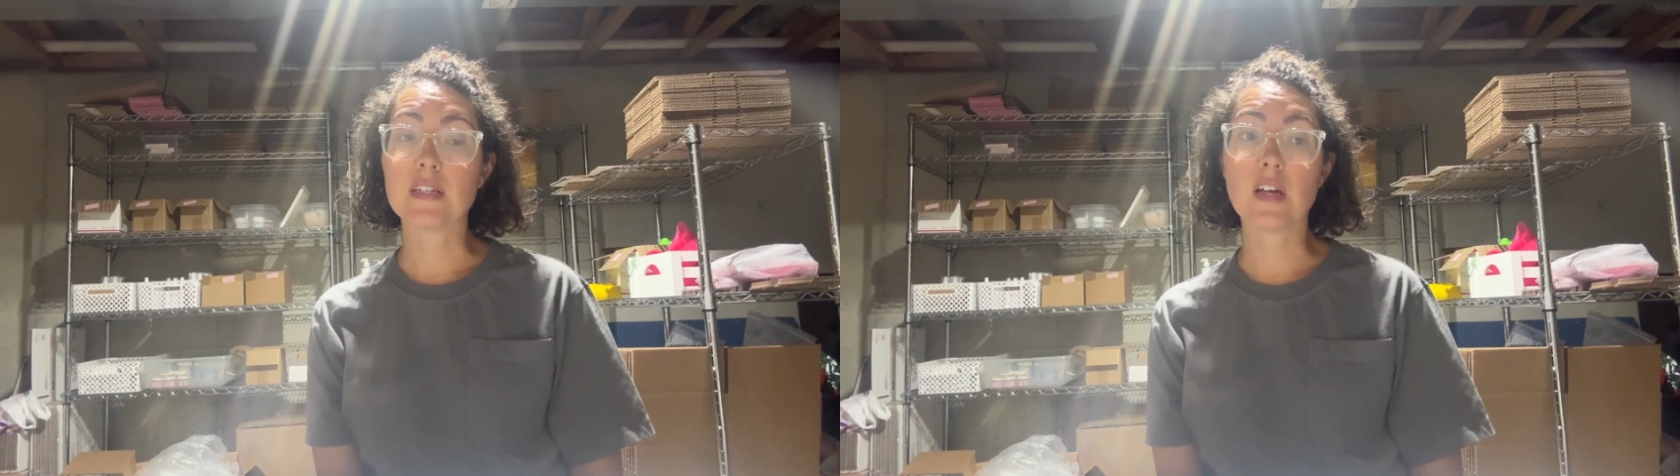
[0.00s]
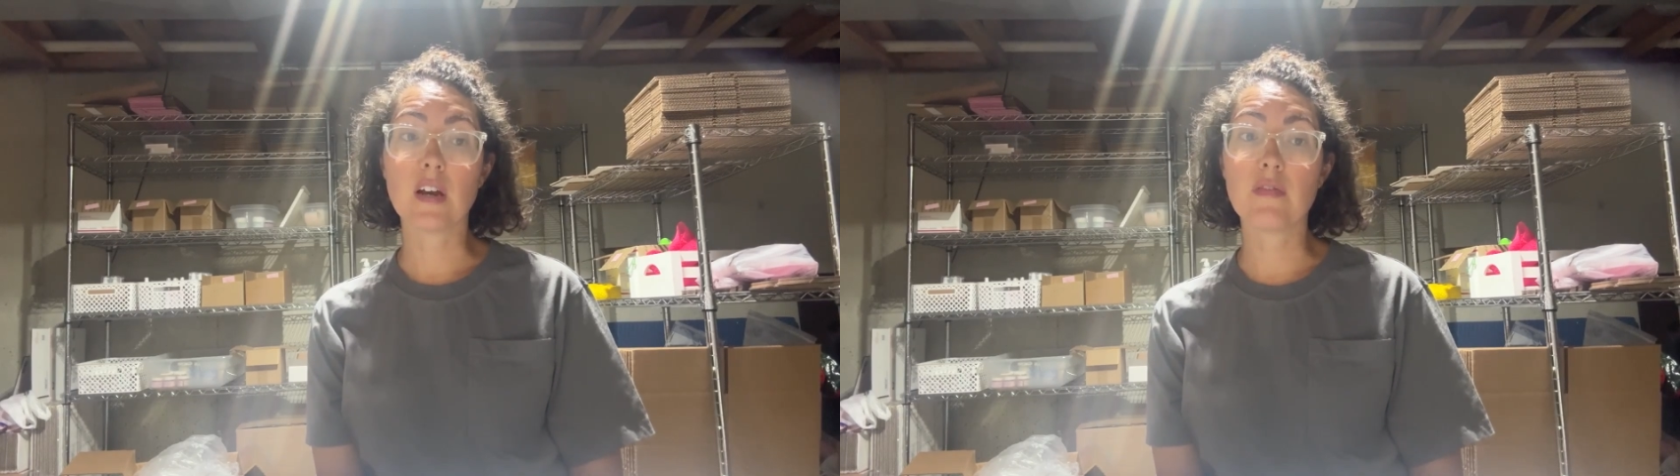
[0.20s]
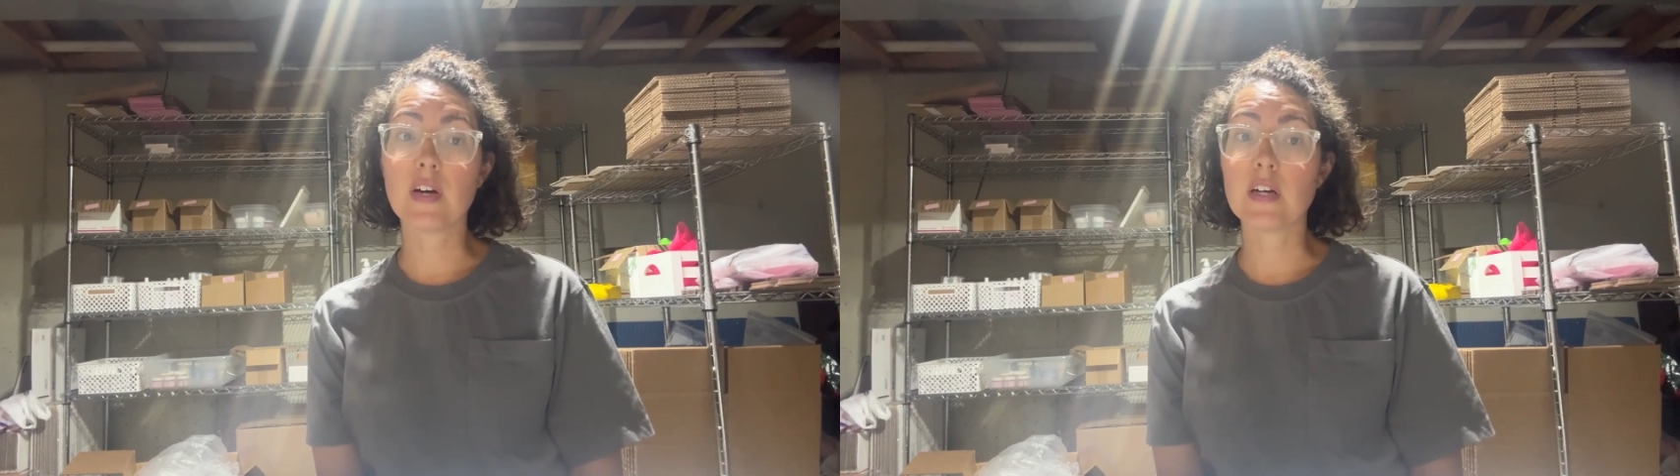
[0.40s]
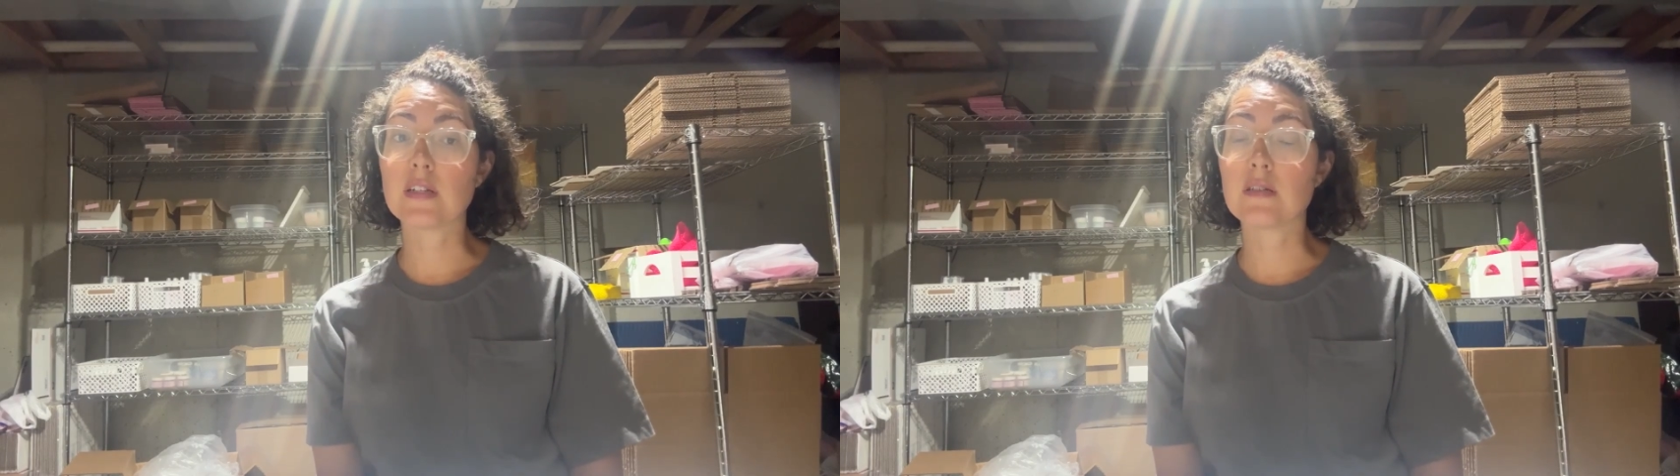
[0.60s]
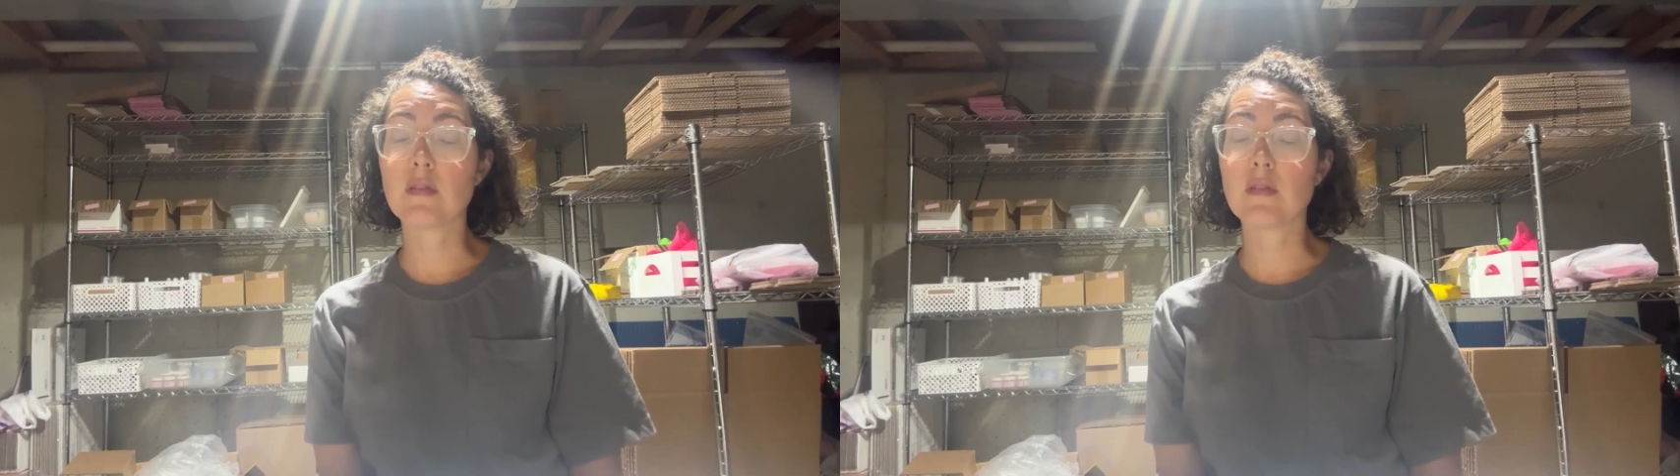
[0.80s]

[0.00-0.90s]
None of us,